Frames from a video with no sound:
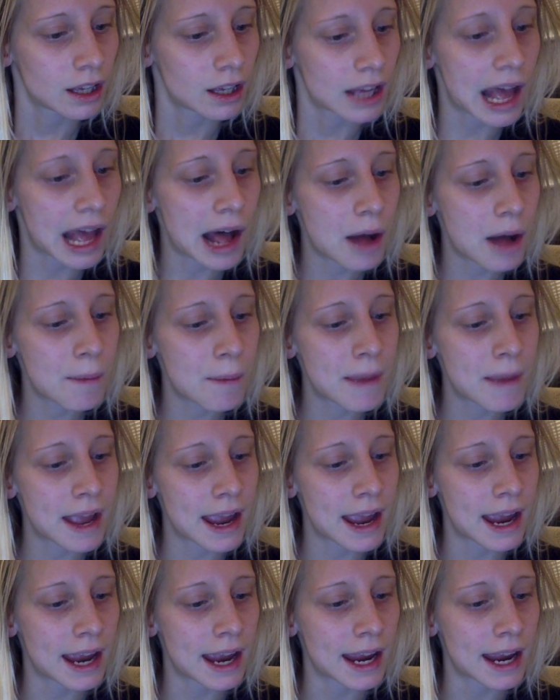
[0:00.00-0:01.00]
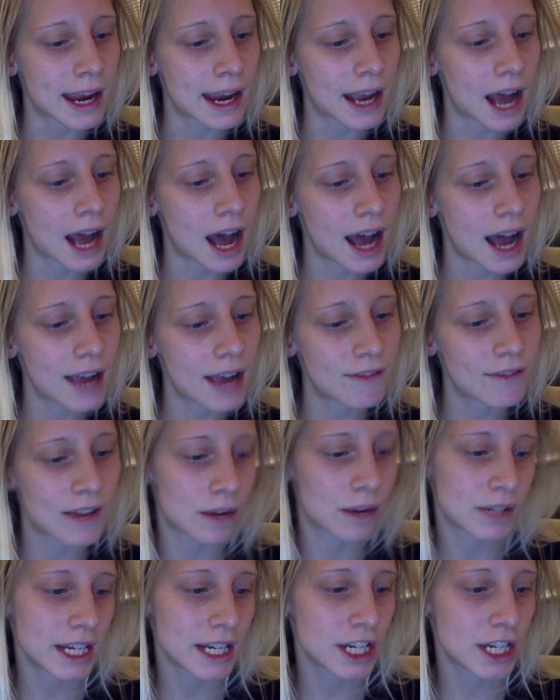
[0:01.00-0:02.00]
Almay Eye
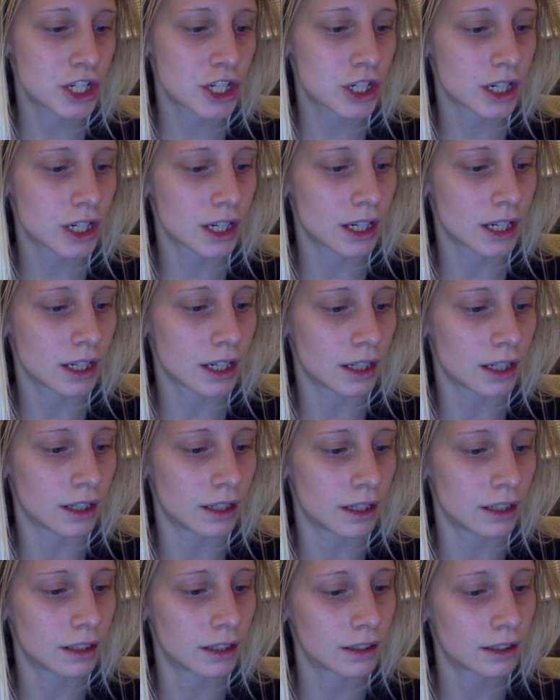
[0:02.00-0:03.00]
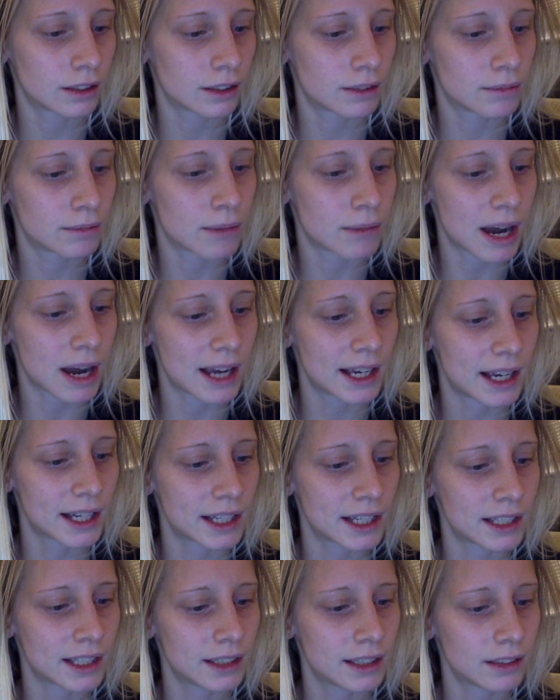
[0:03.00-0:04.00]
Foundation.
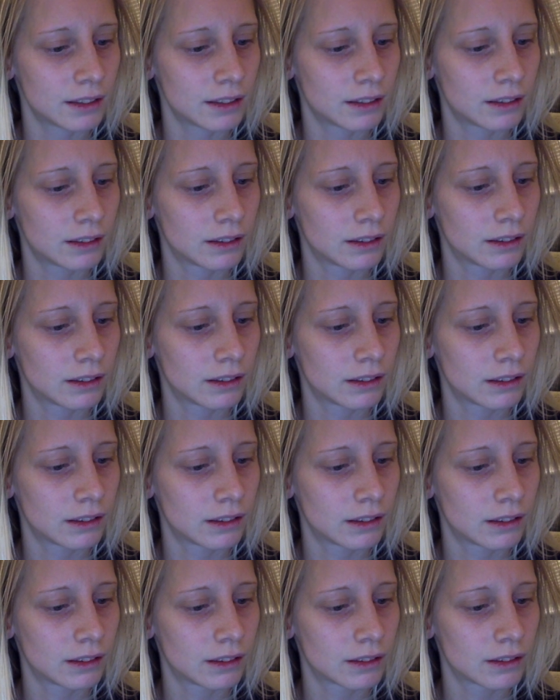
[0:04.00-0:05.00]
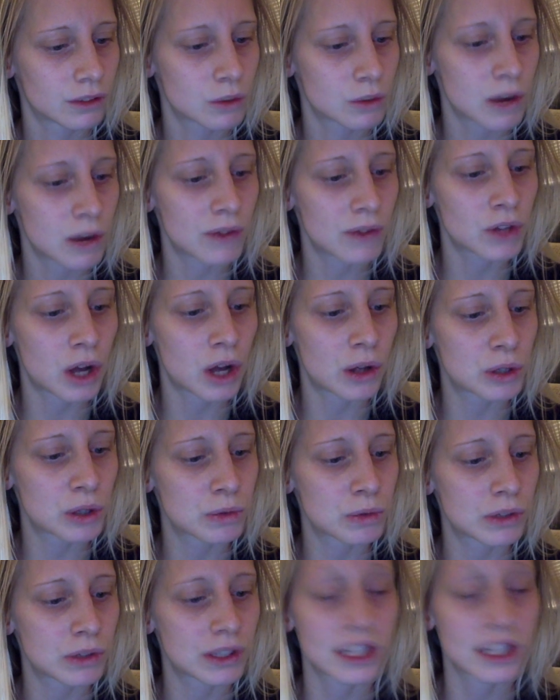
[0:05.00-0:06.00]
Buy $12
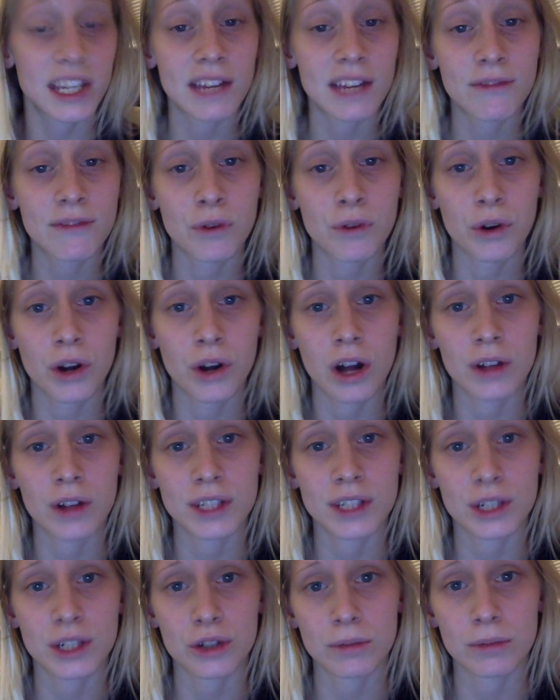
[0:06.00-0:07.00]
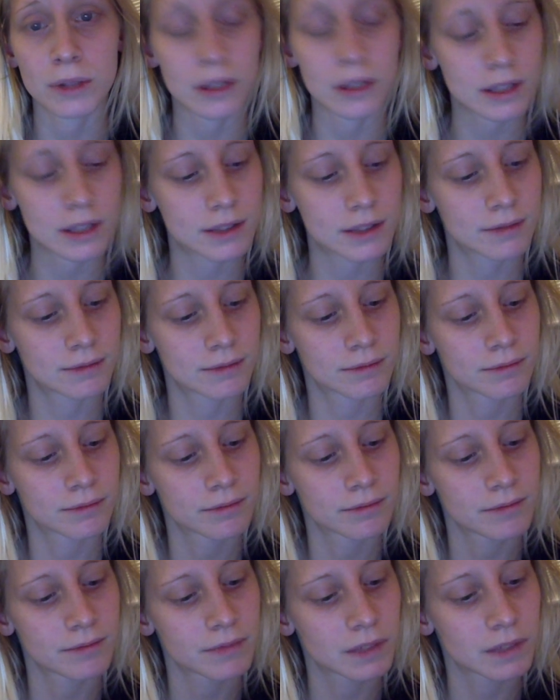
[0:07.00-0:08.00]
worth and get $4 extra bucks.
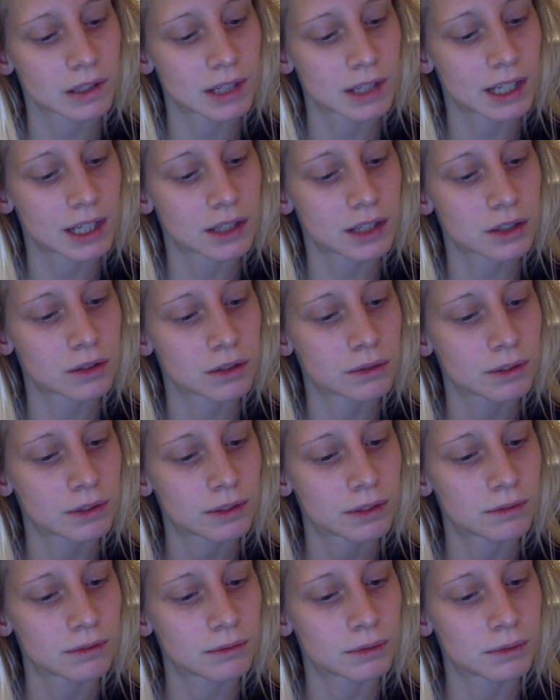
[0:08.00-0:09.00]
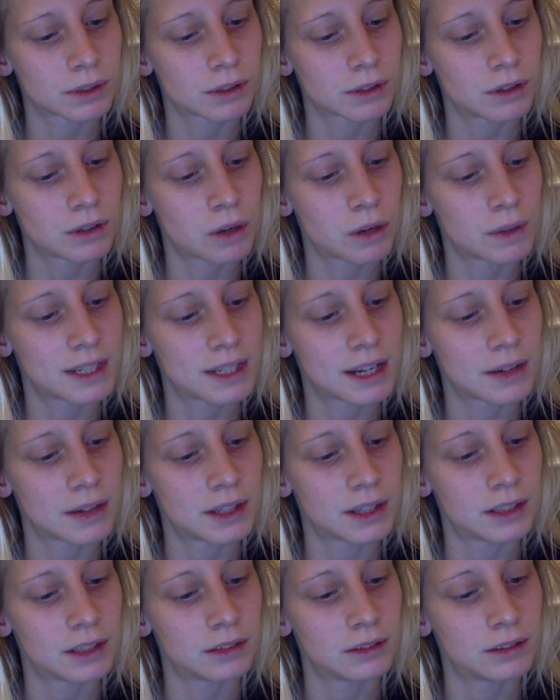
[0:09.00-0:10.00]
Okay, so we're, we're going
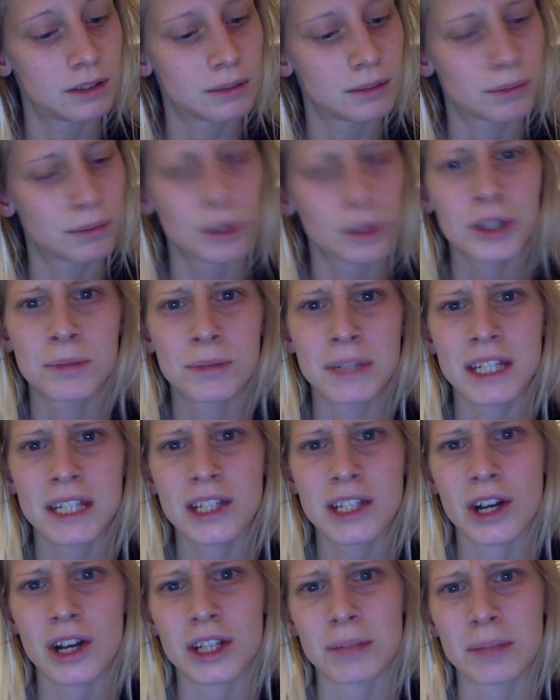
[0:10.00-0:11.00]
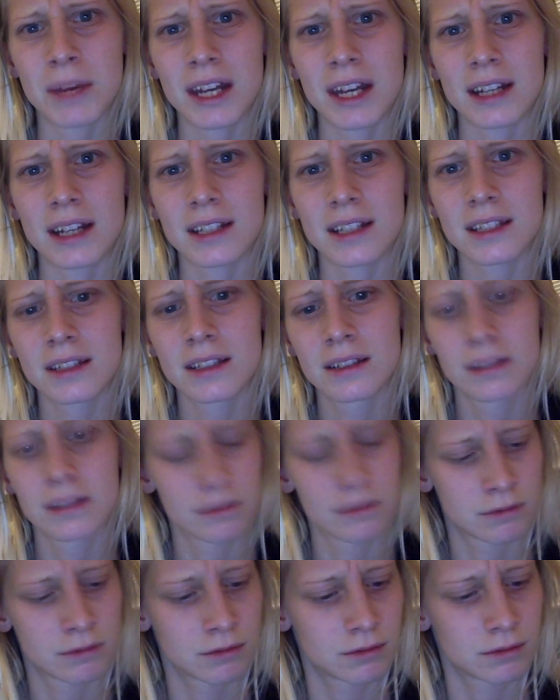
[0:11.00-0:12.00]
downhill. Burt's Bees Cosmetics.
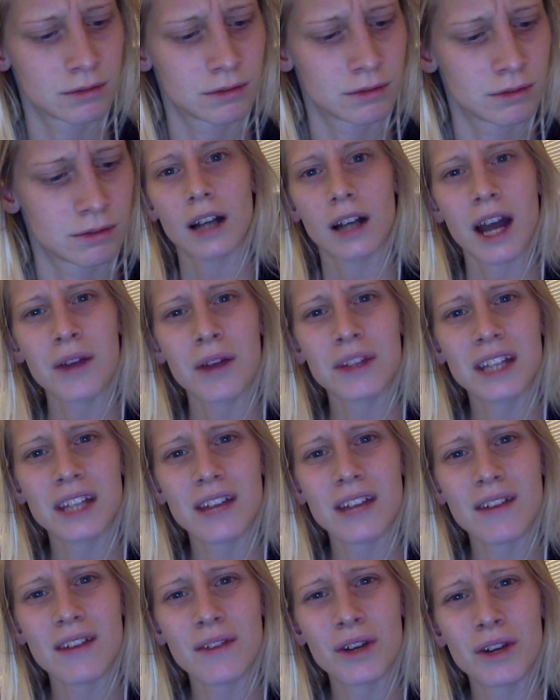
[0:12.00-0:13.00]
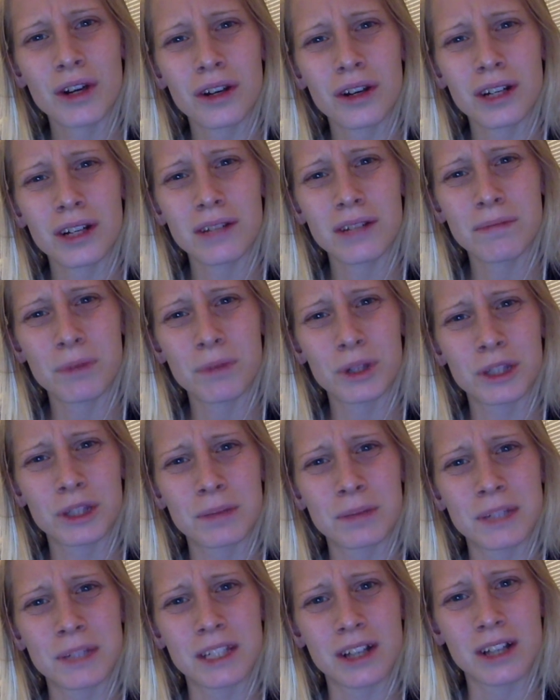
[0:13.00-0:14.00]
I don't think I've ever heard of Burt's
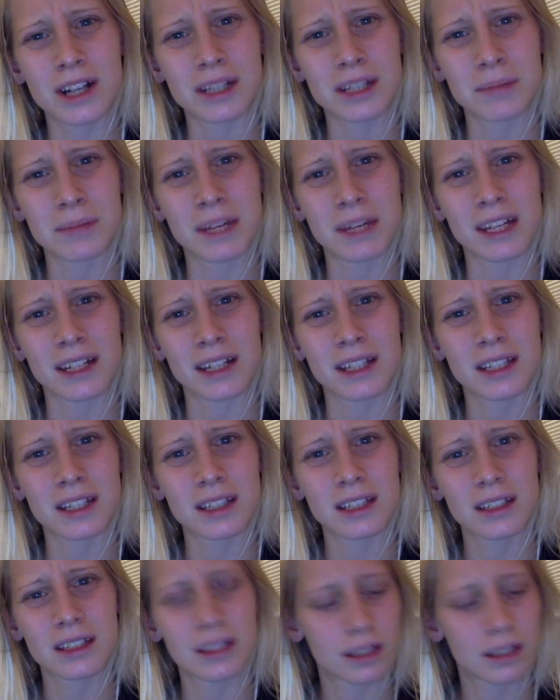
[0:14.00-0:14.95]
Bees Cosmetics.